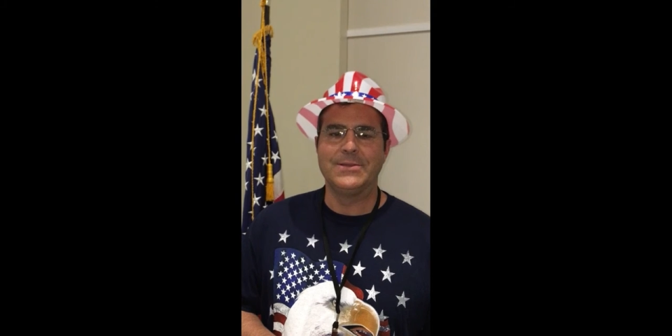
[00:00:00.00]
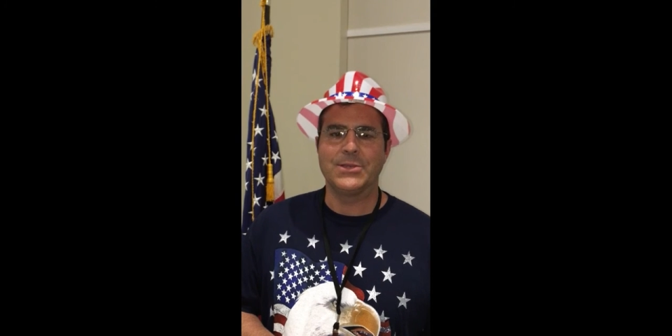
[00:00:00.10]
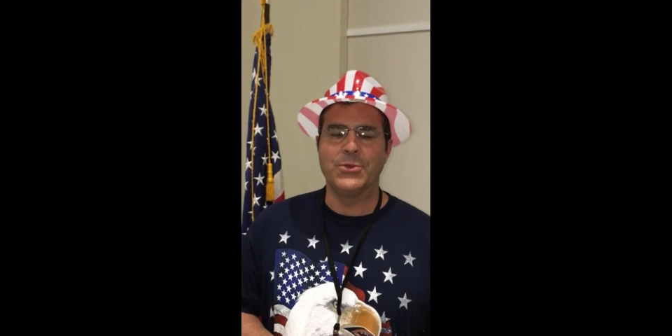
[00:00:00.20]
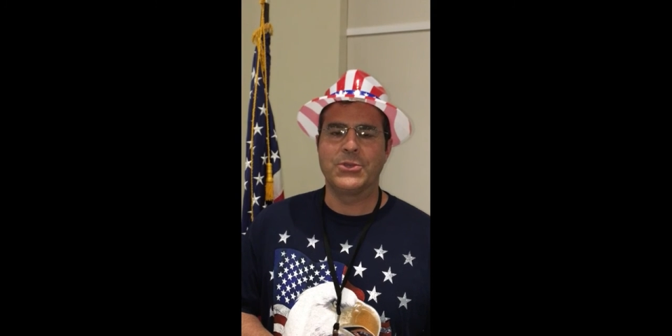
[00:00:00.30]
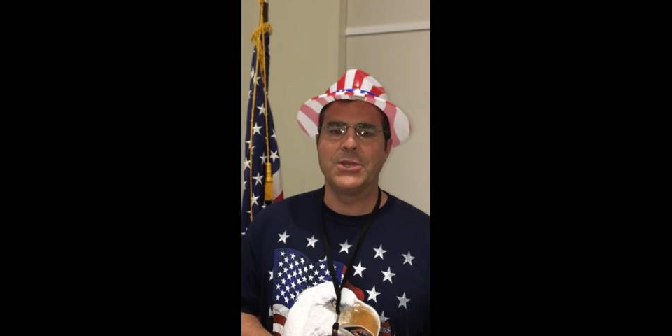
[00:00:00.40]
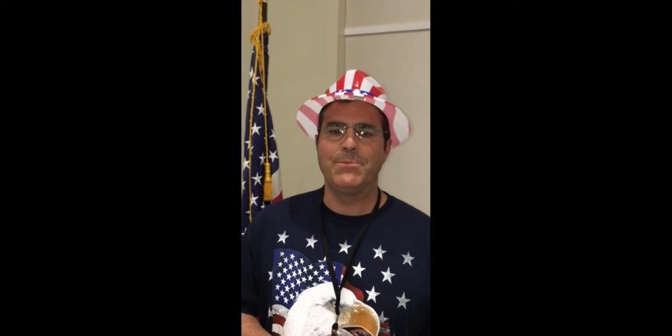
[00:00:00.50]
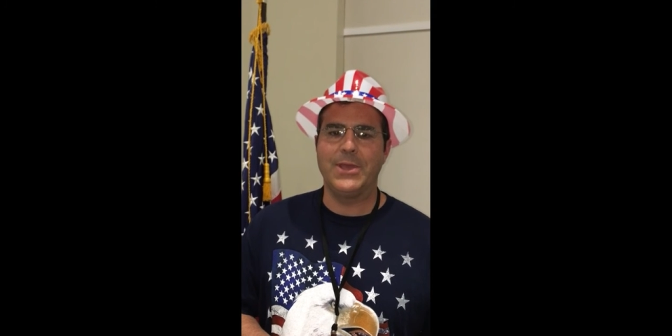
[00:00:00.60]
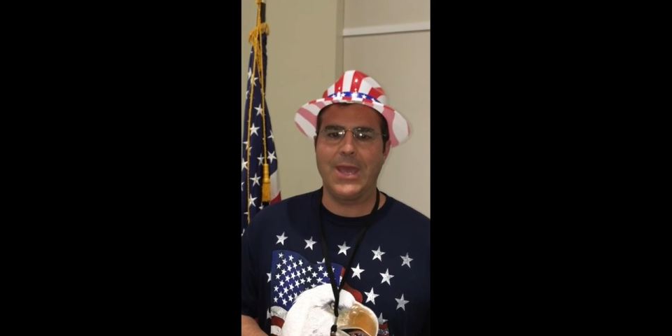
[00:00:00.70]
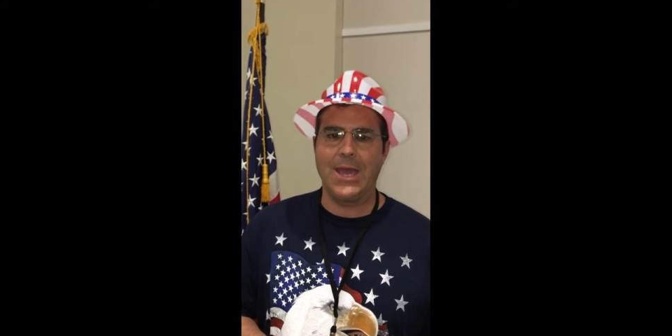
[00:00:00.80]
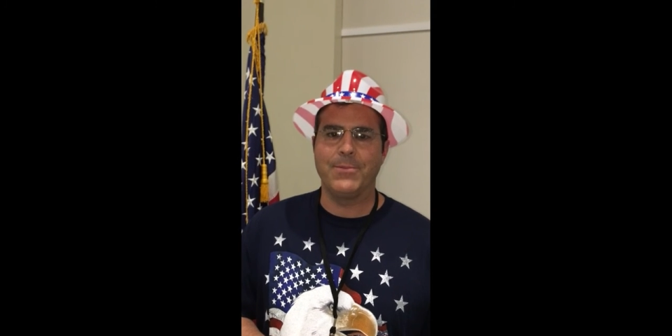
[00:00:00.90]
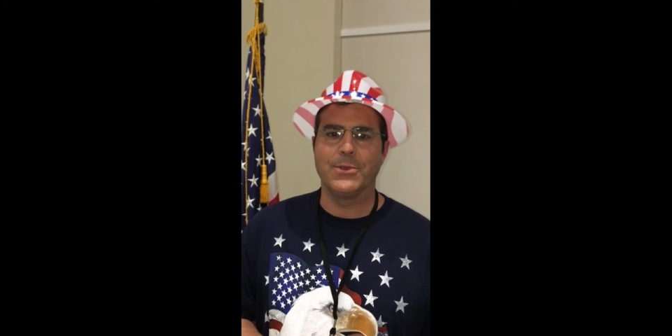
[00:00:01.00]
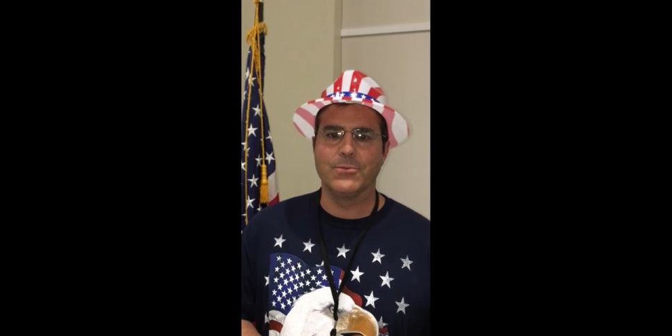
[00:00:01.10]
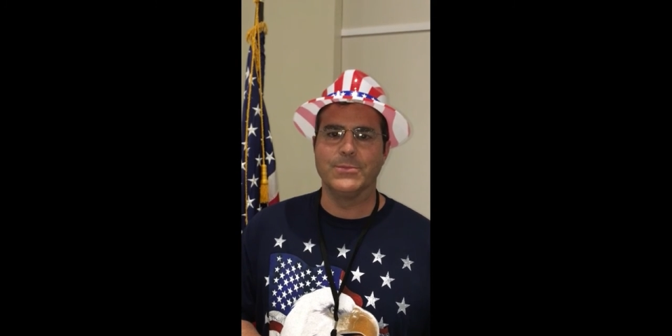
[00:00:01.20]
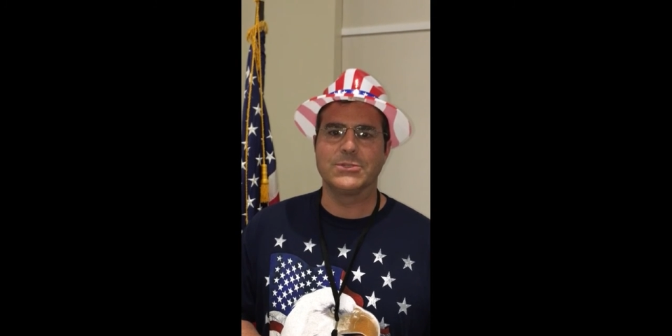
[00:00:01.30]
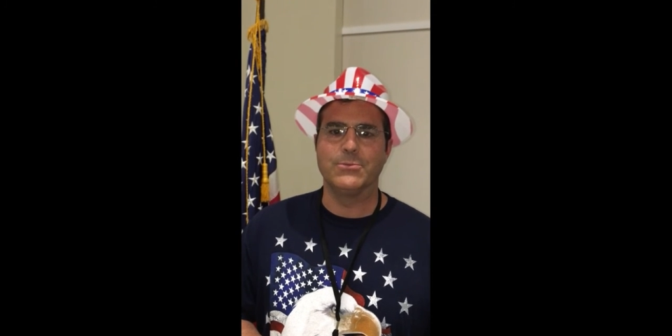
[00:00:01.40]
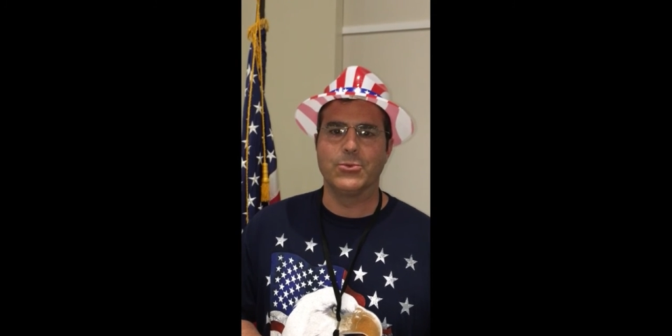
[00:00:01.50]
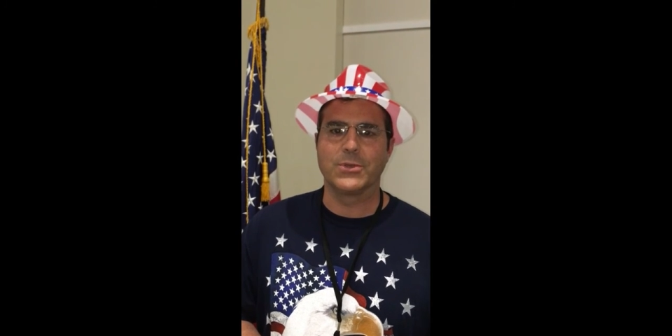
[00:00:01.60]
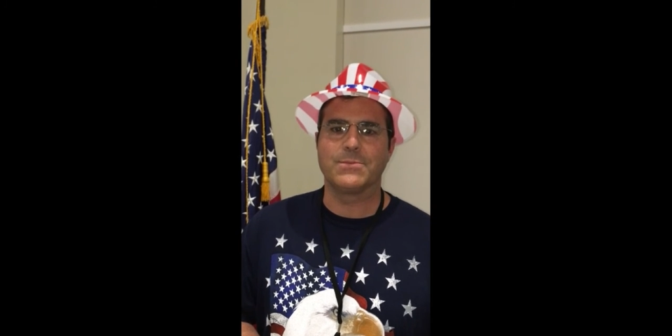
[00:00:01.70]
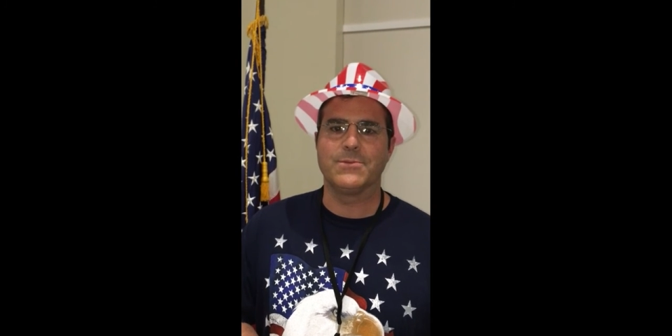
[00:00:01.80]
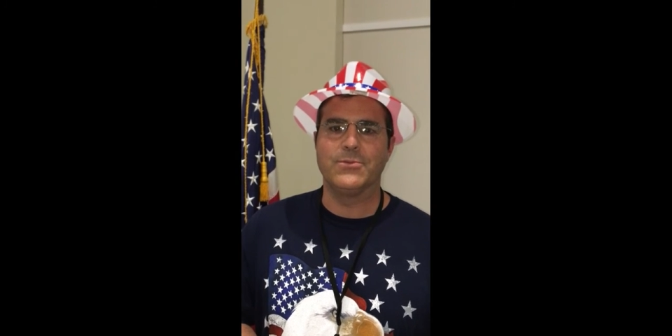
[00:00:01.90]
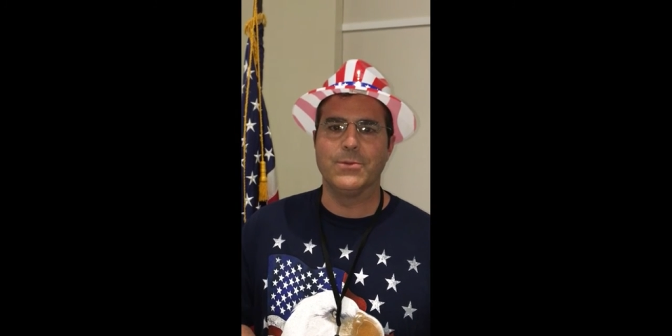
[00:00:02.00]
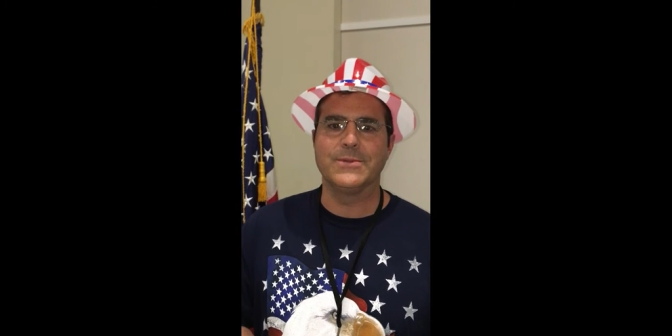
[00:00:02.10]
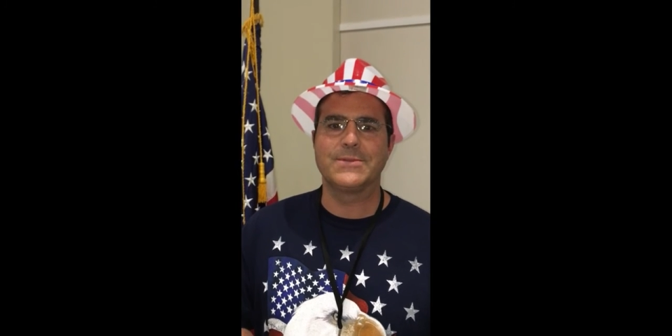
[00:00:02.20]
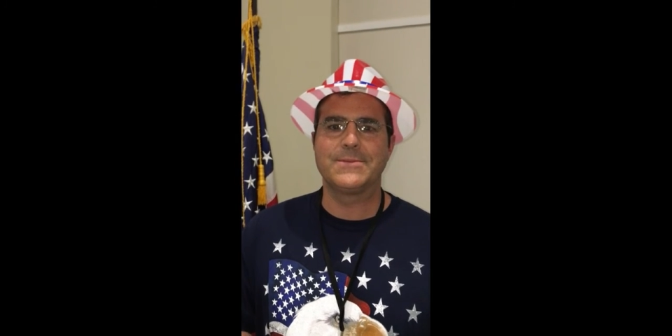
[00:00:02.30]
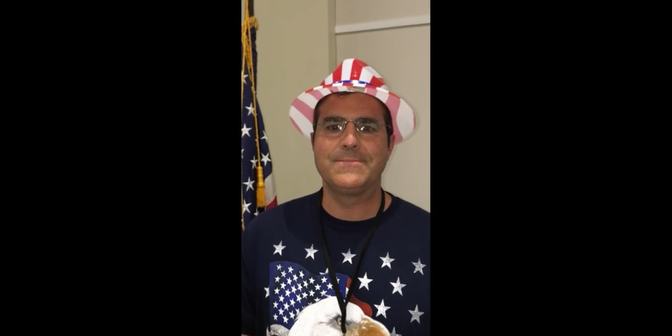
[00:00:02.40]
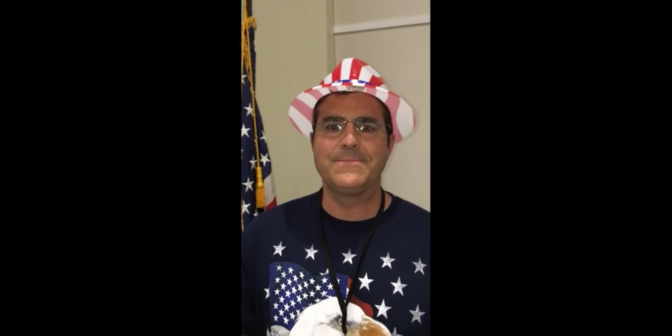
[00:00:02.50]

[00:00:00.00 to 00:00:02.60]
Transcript: So we couldn't be happier with Mr. Morgan's performance.